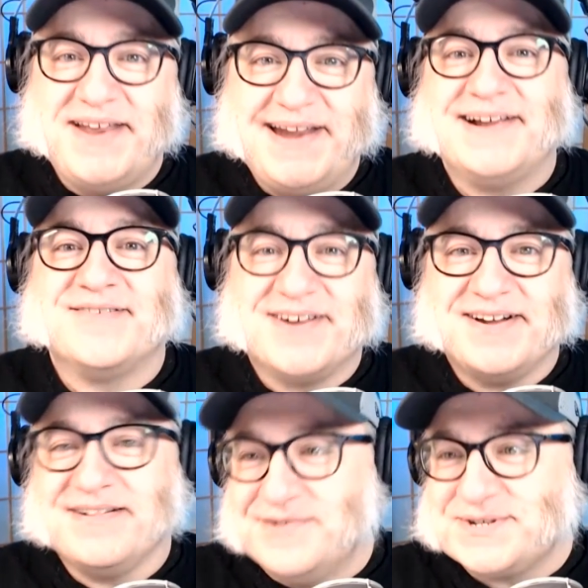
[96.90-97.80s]
eight hundred
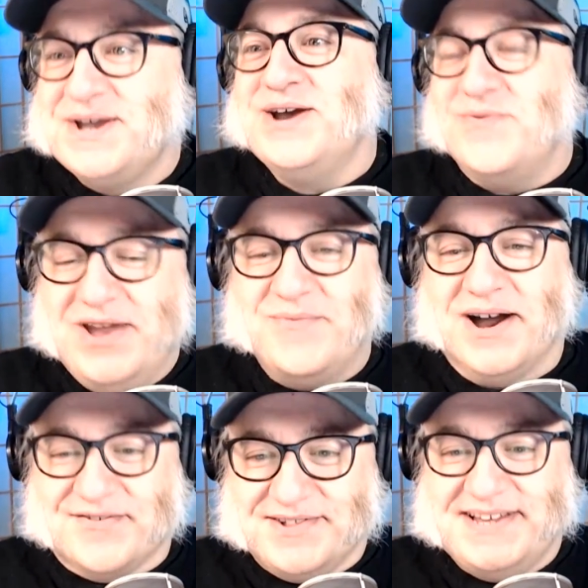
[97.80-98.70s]
dollars, we
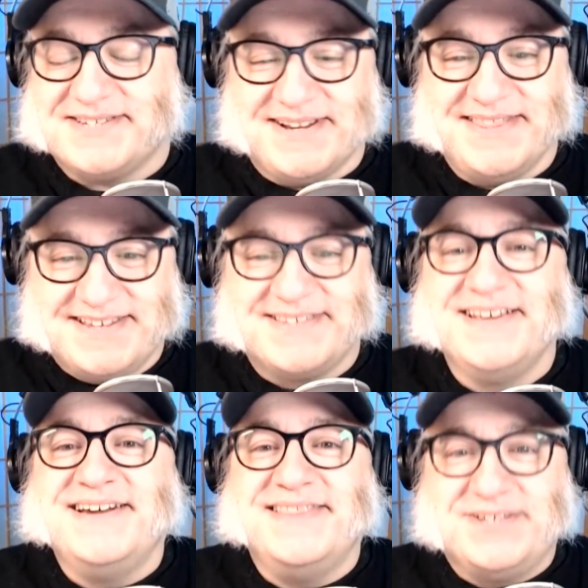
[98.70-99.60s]
want to release it. And this is
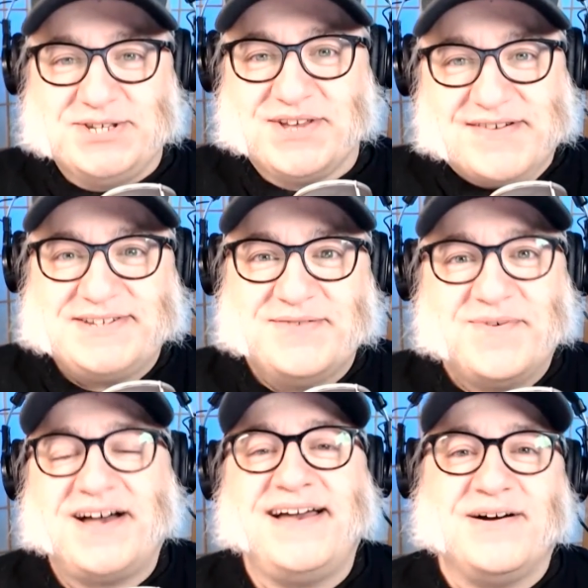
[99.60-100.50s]
this is the reason
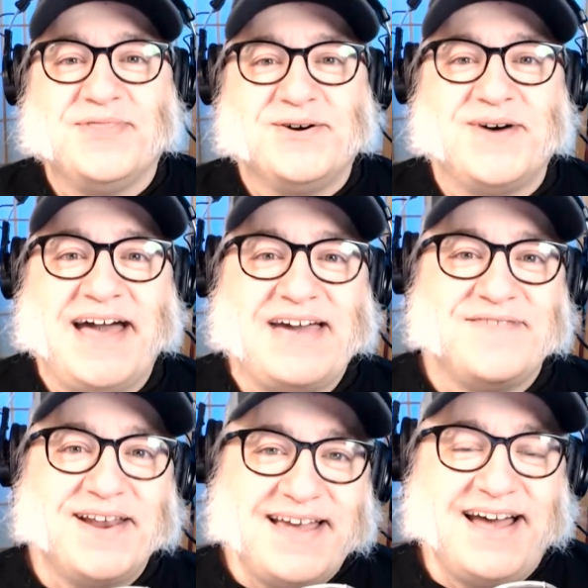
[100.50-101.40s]
why. Although I have
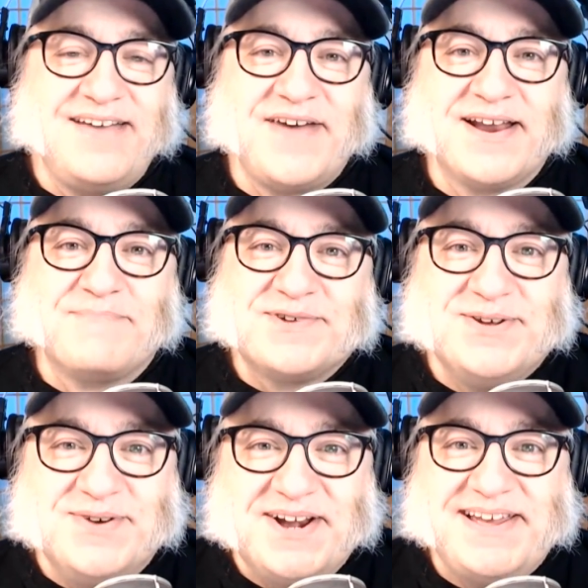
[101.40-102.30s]
had I have had
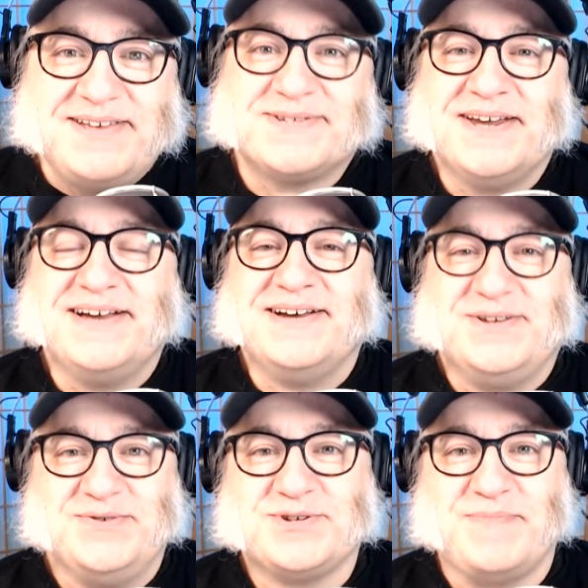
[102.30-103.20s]
opportunities
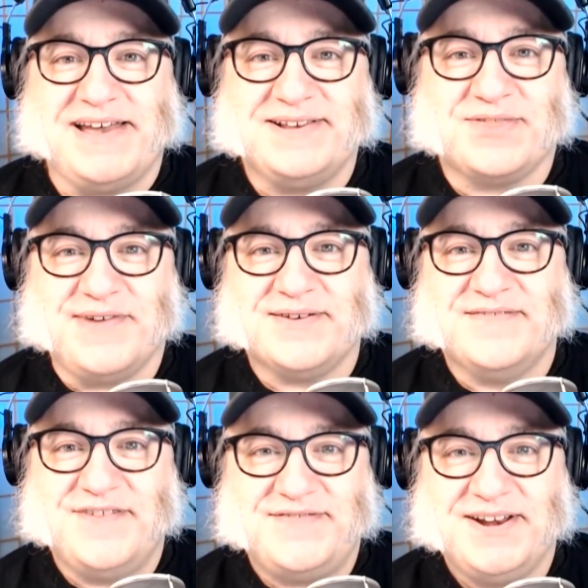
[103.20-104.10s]
to spend three
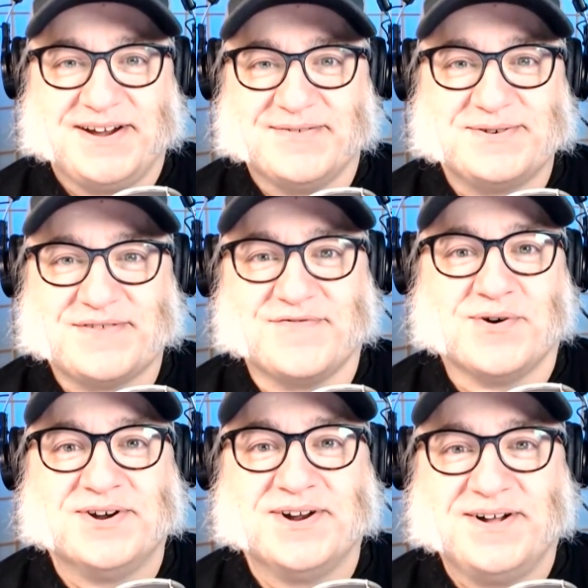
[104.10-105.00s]
hundred fifty dollars or four
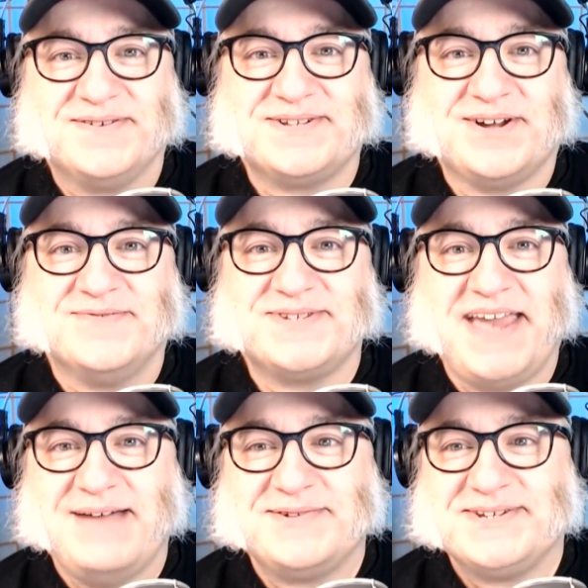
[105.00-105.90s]
hundred dollars to go see
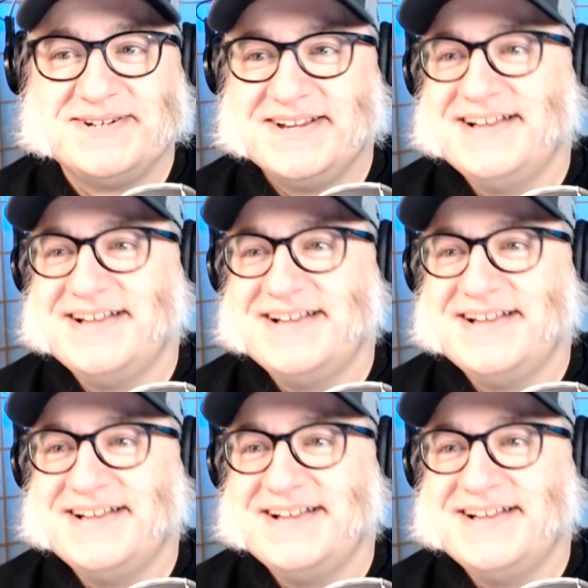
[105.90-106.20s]
Hamilton,